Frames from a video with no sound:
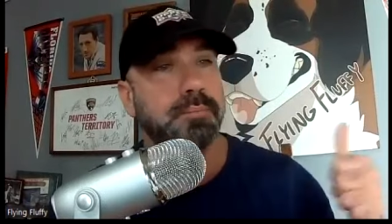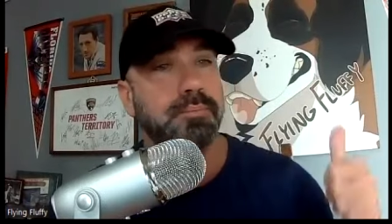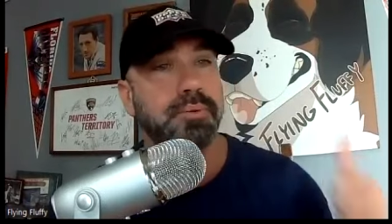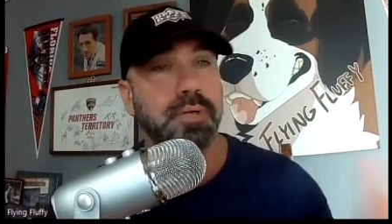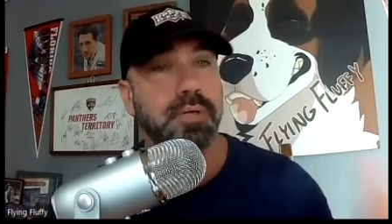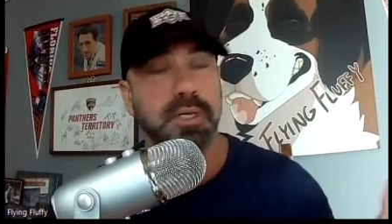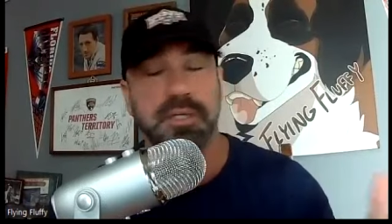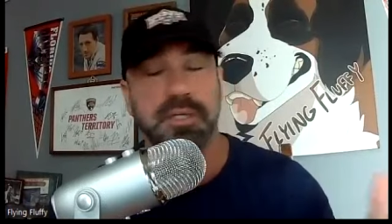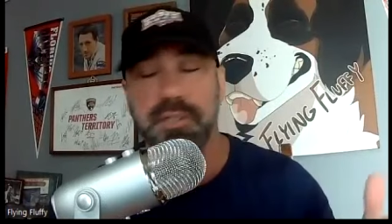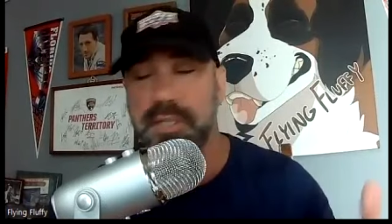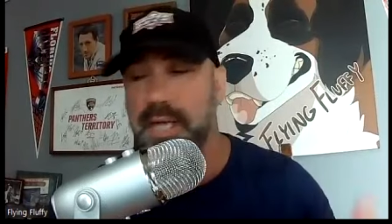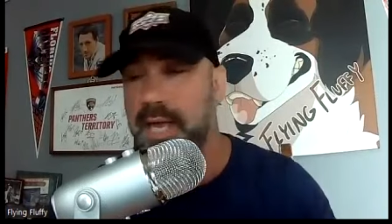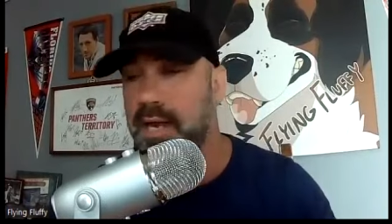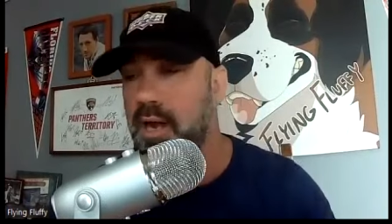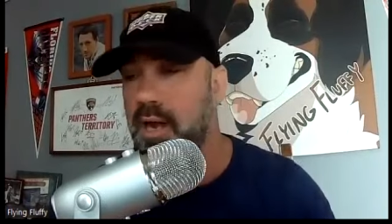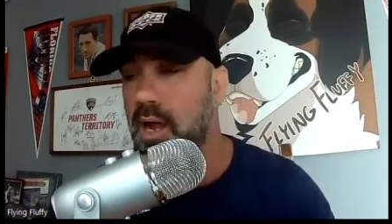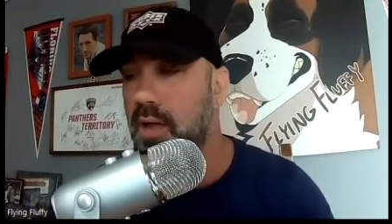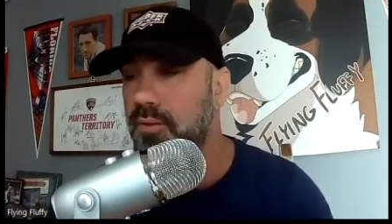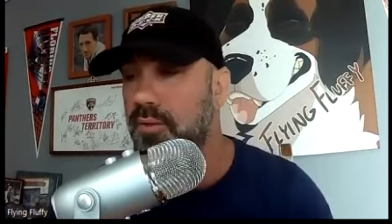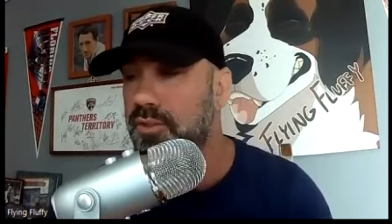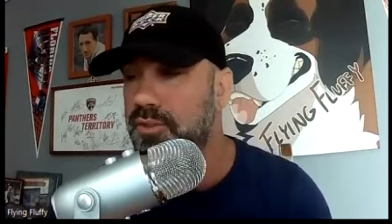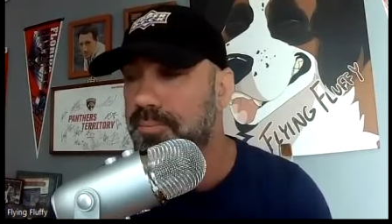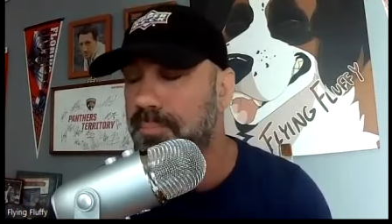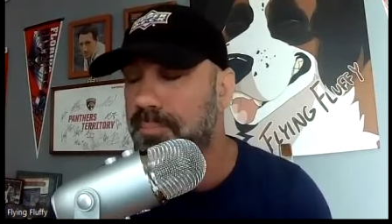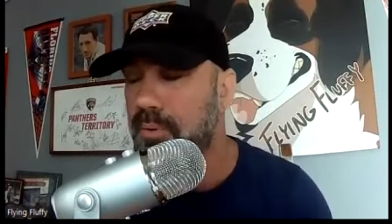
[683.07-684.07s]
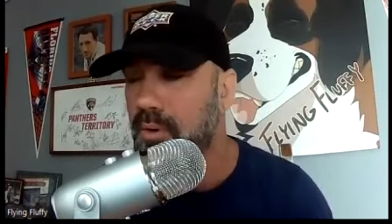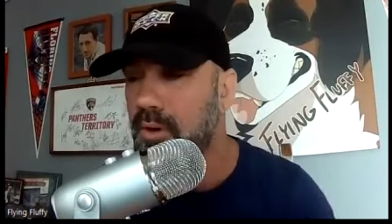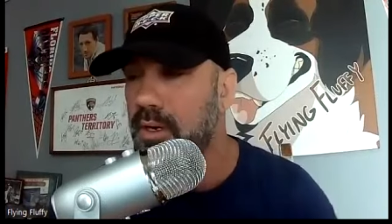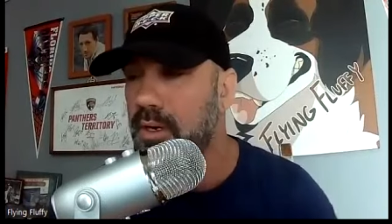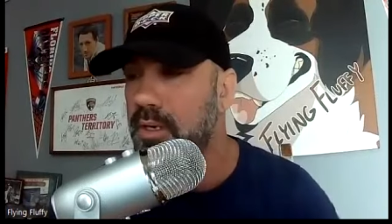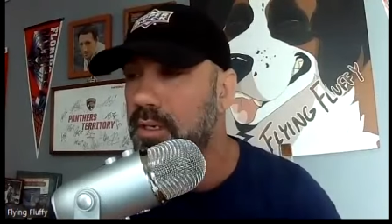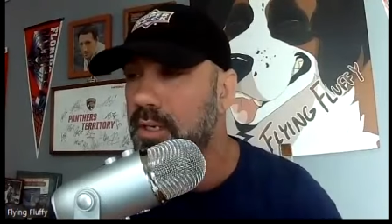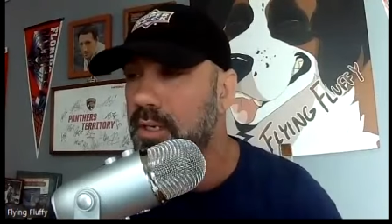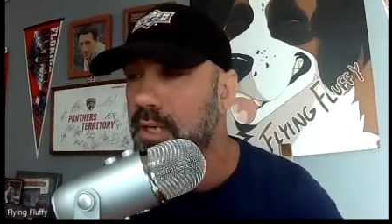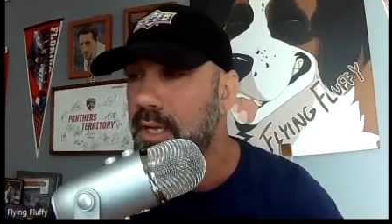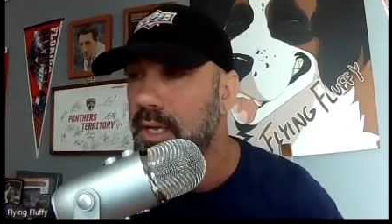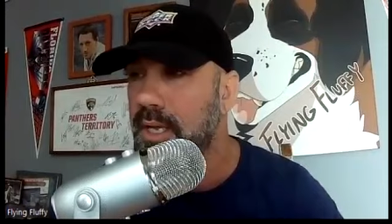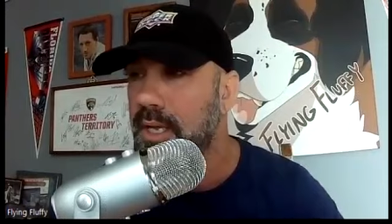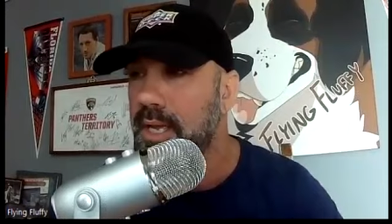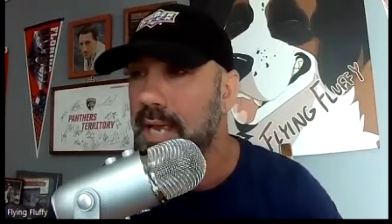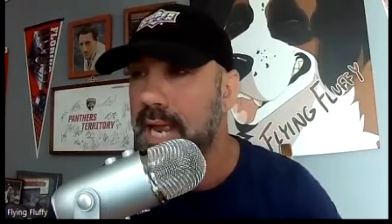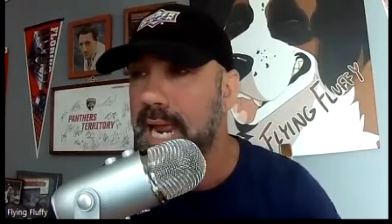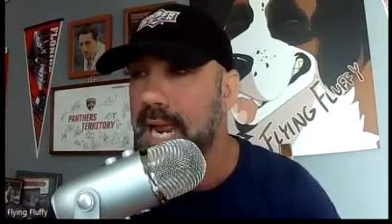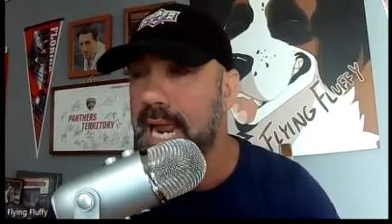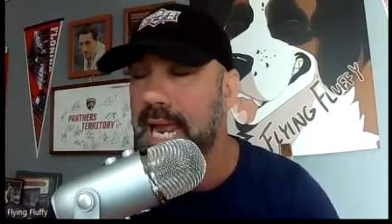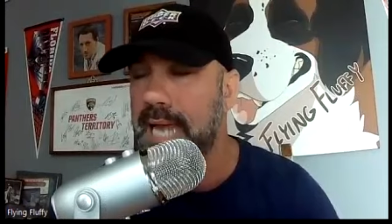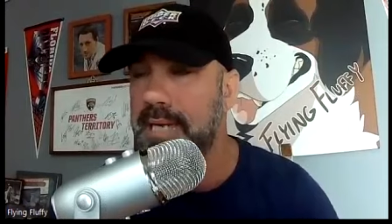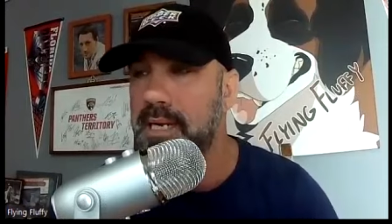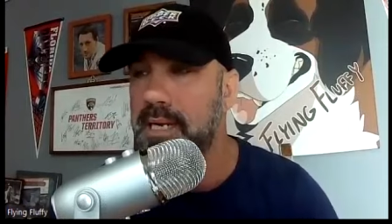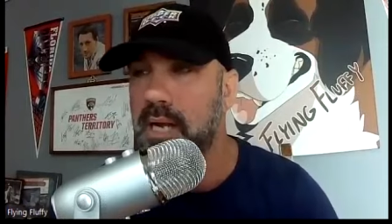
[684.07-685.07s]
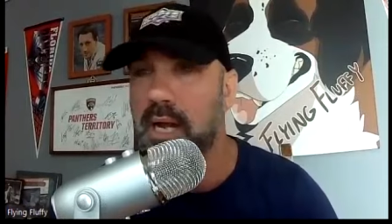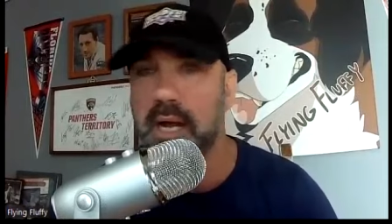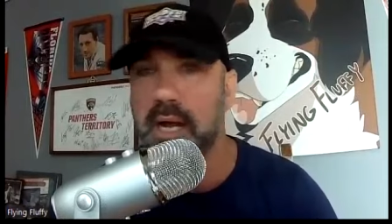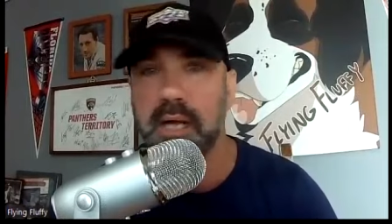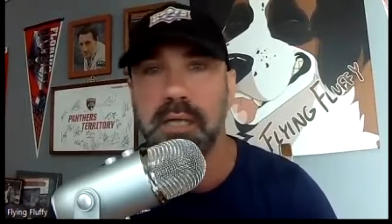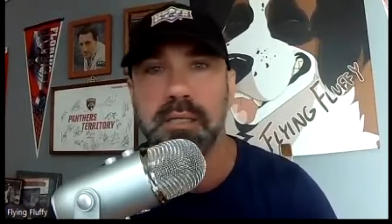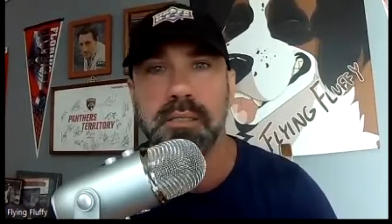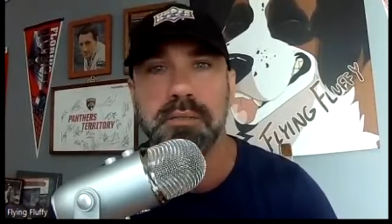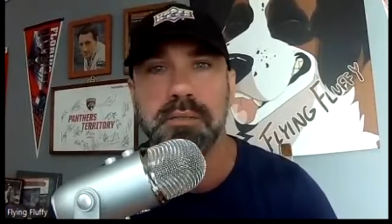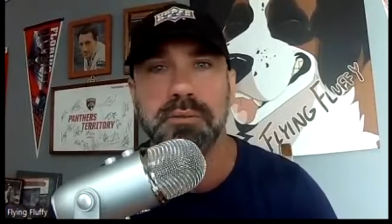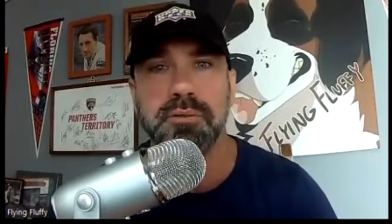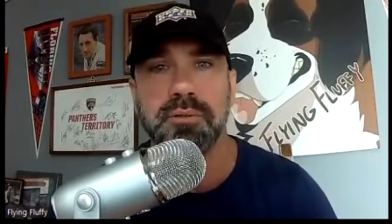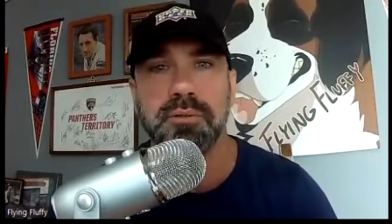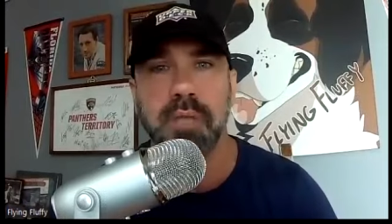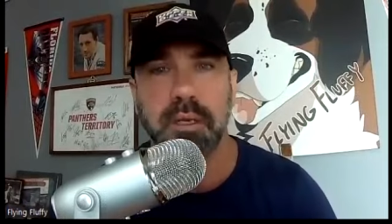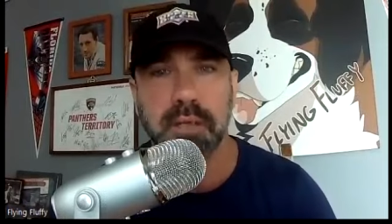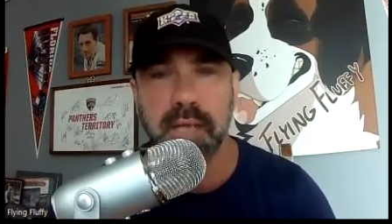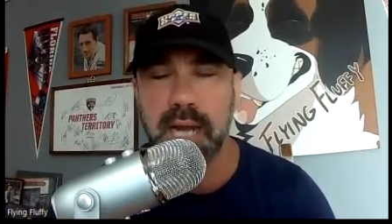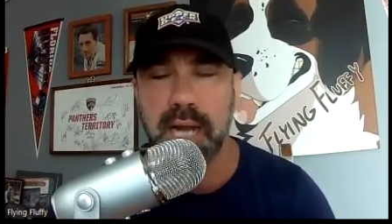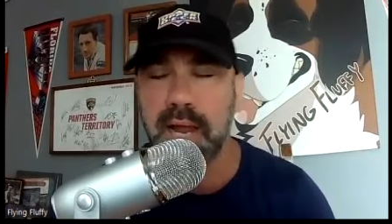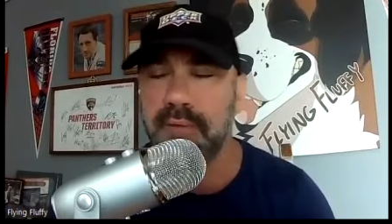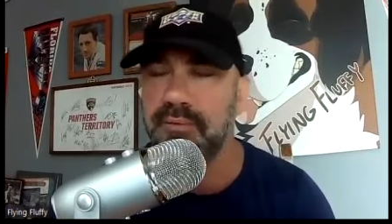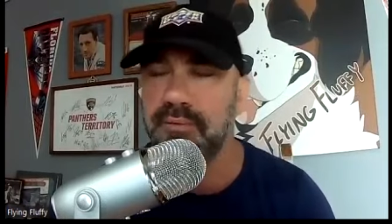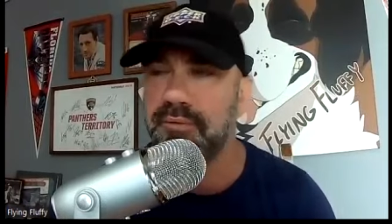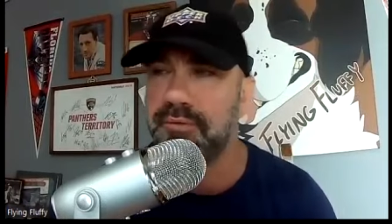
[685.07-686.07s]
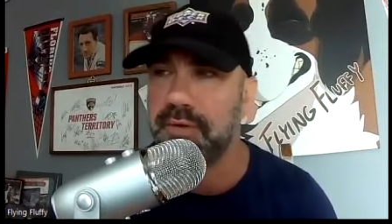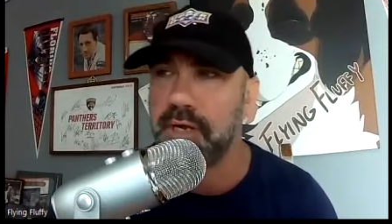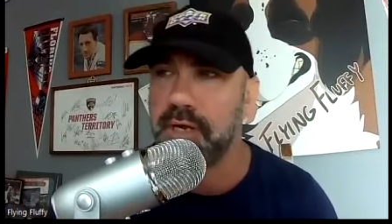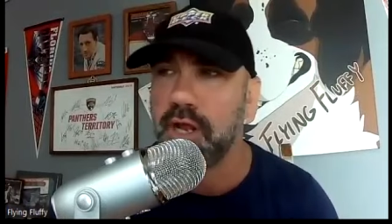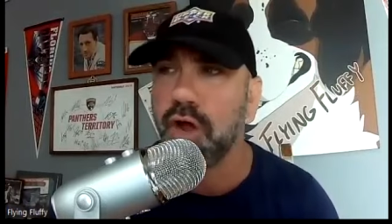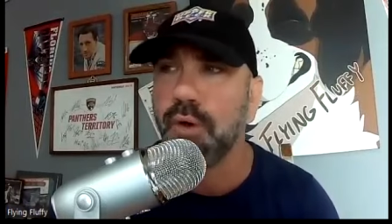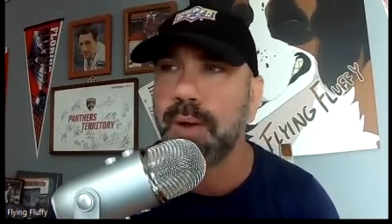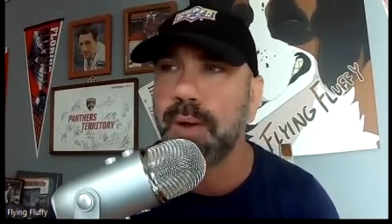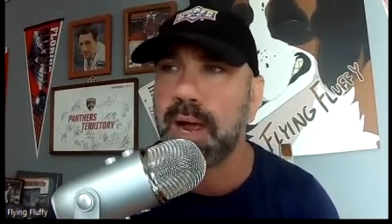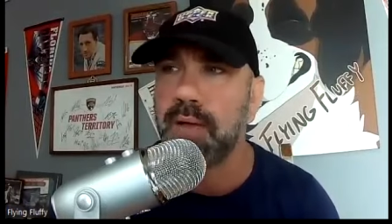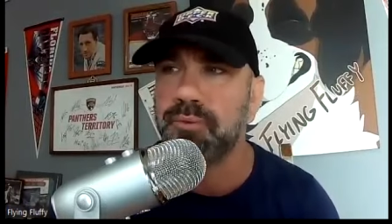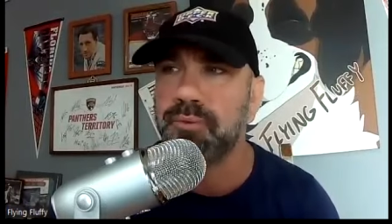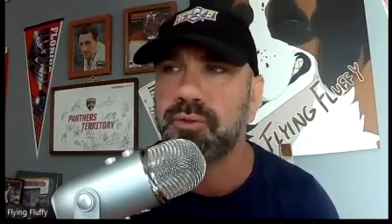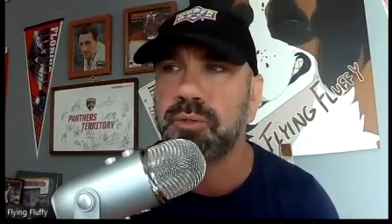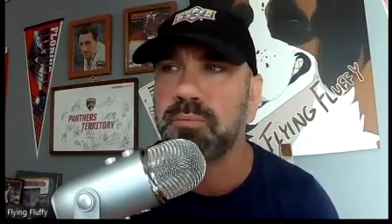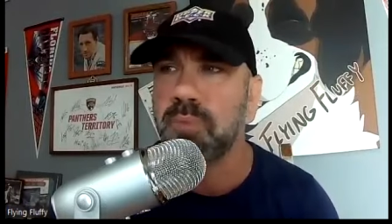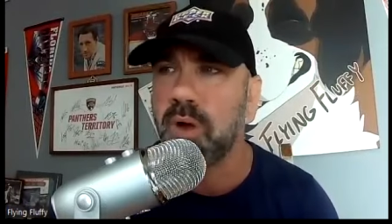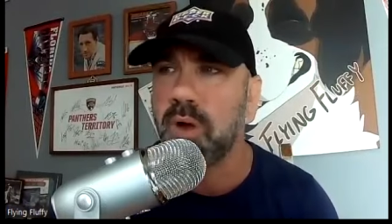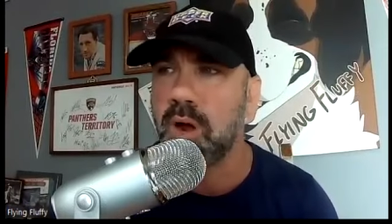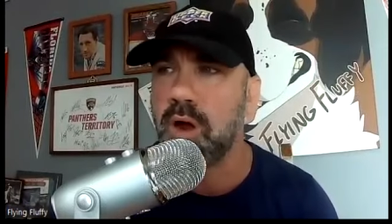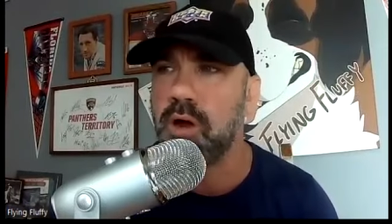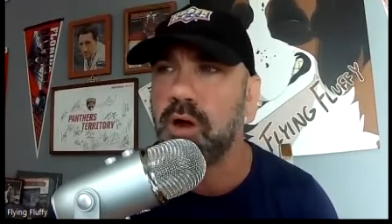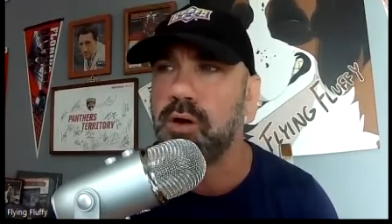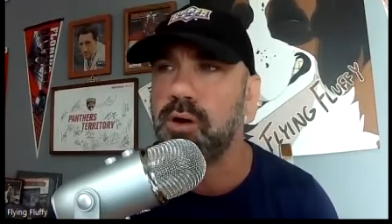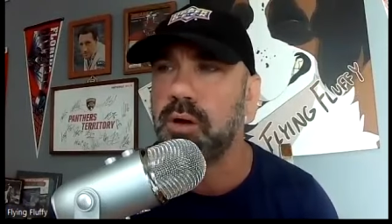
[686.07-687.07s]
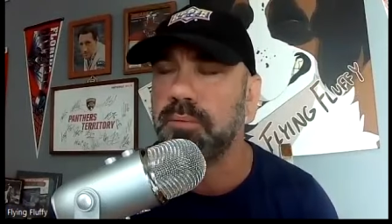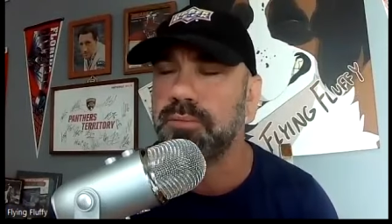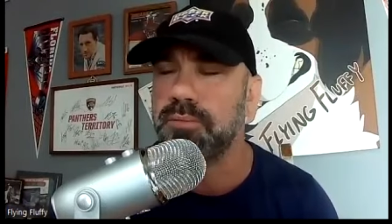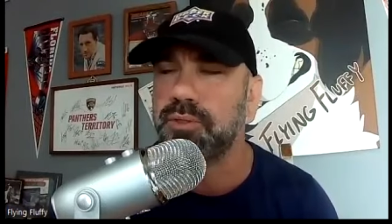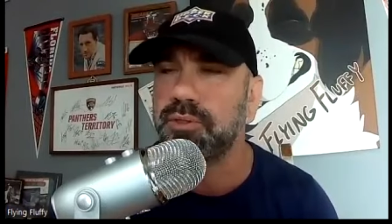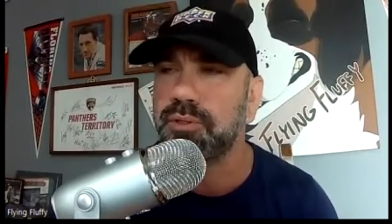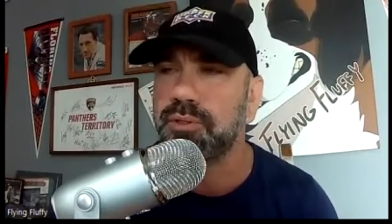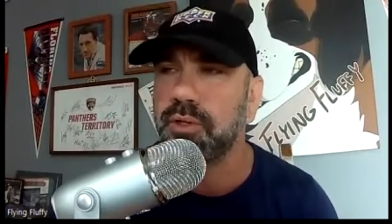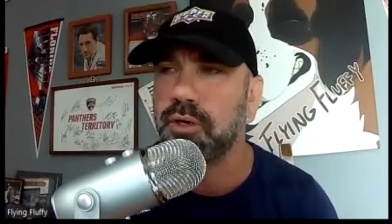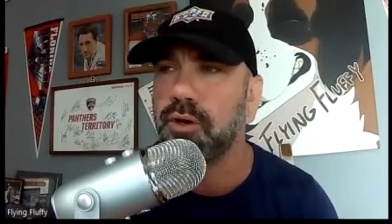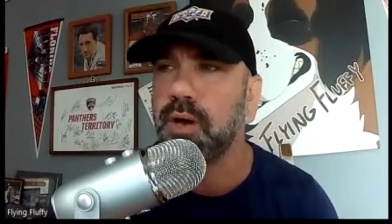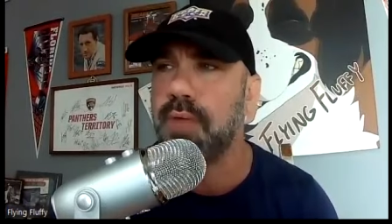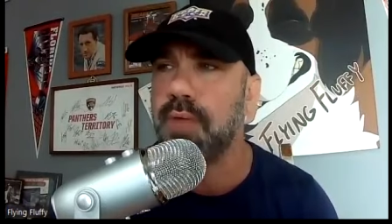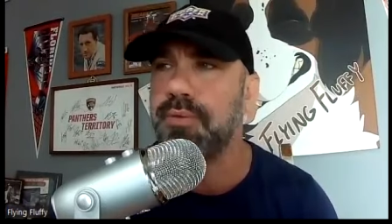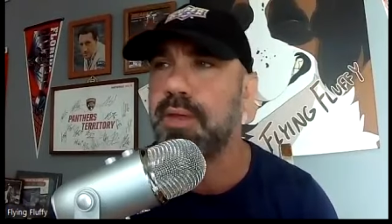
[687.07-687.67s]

Appreciate all the support. And I'm going to have a video out tomorrow, I'm sure.